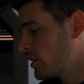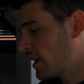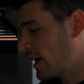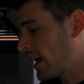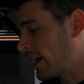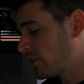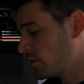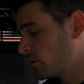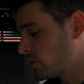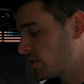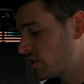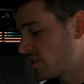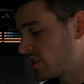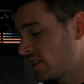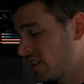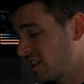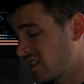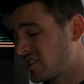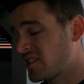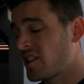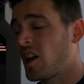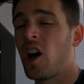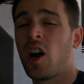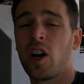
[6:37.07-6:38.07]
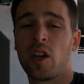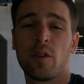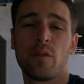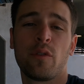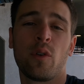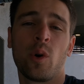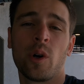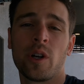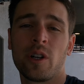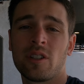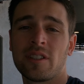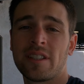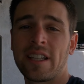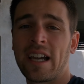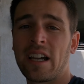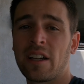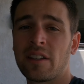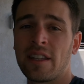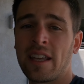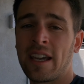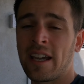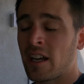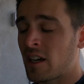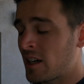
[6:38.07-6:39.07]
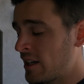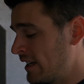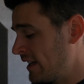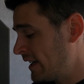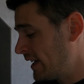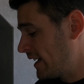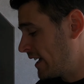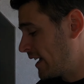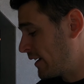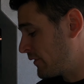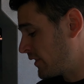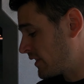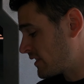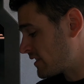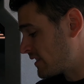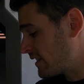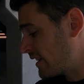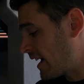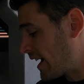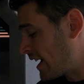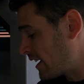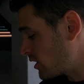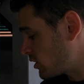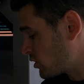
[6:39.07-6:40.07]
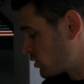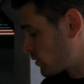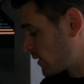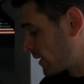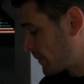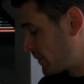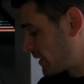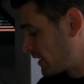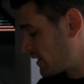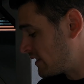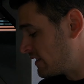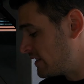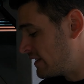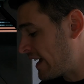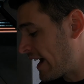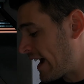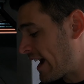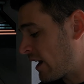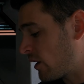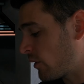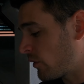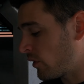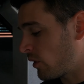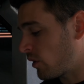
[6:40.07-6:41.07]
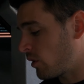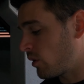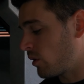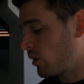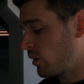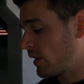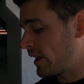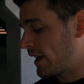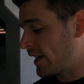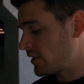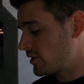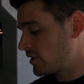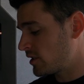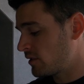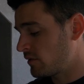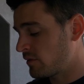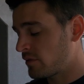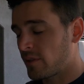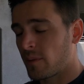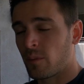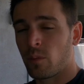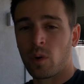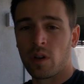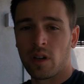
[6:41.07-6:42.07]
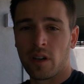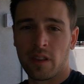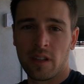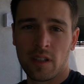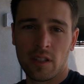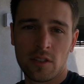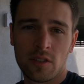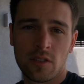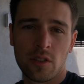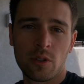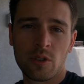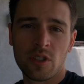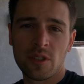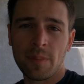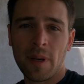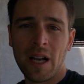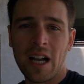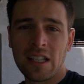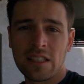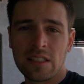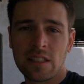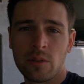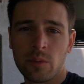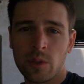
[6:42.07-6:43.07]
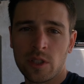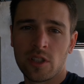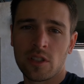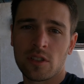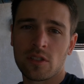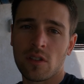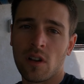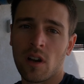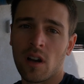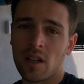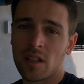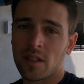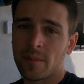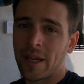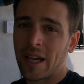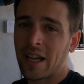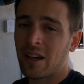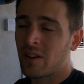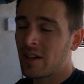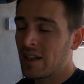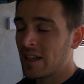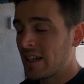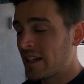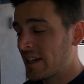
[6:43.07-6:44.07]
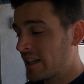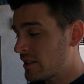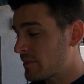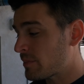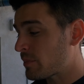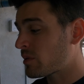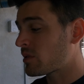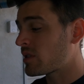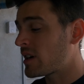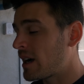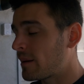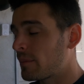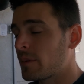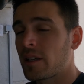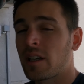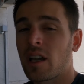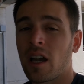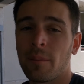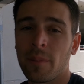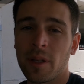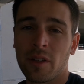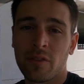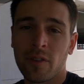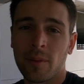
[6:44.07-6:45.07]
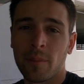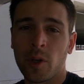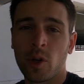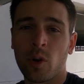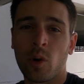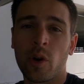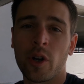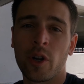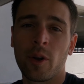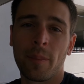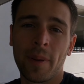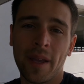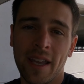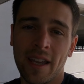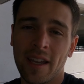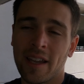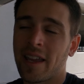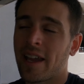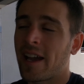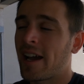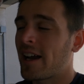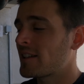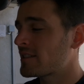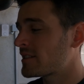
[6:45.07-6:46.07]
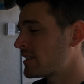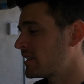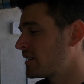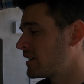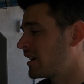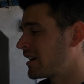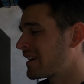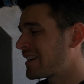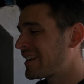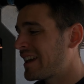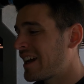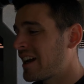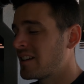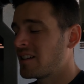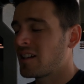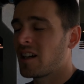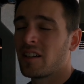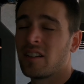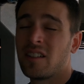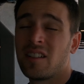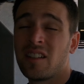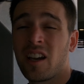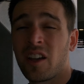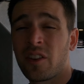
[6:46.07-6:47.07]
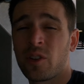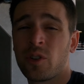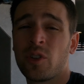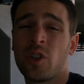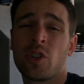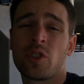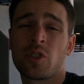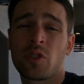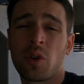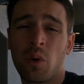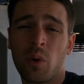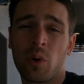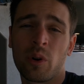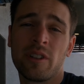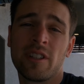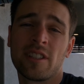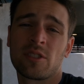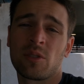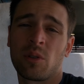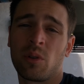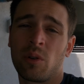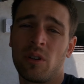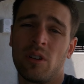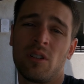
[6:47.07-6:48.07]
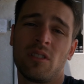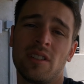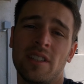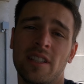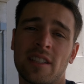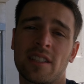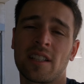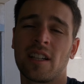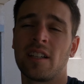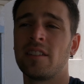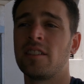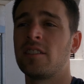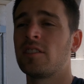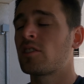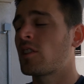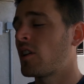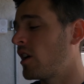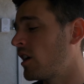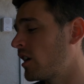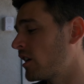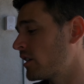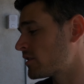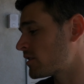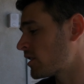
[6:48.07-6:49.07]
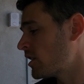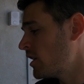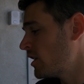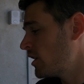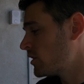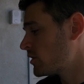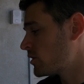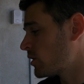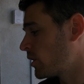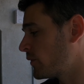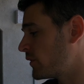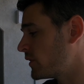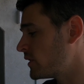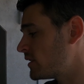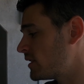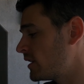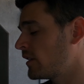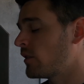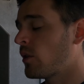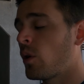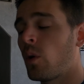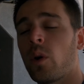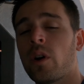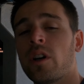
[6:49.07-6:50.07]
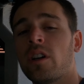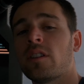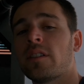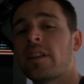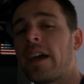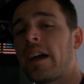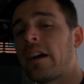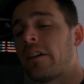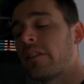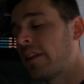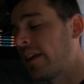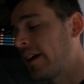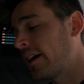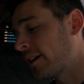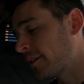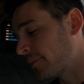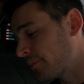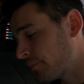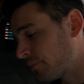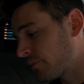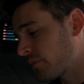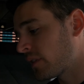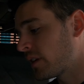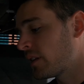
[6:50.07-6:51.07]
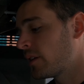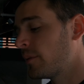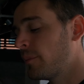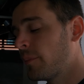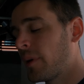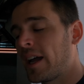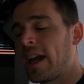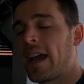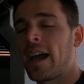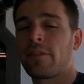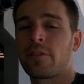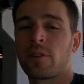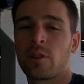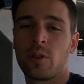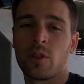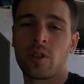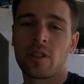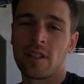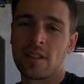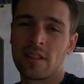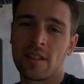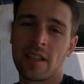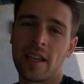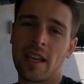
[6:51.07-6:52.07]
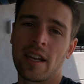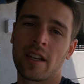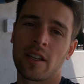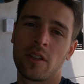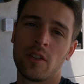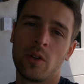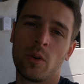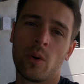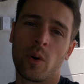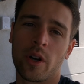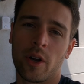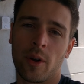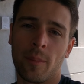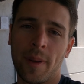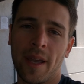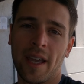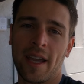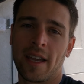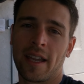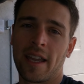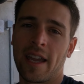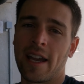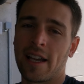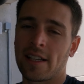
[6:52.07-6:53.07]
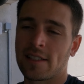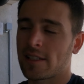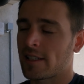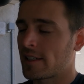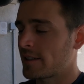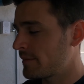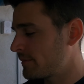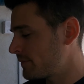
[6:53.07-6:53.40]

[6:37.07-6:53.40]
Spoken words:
and you see a ton of oil down there, if it's not dripping down the whole engine from one of these two spots that we just talked about, it's probably coming from your oil pan gasket. Again, another notorious oil leak on these cars. So if you see the oil down there, you might have to look into getting a new oil pan gasket.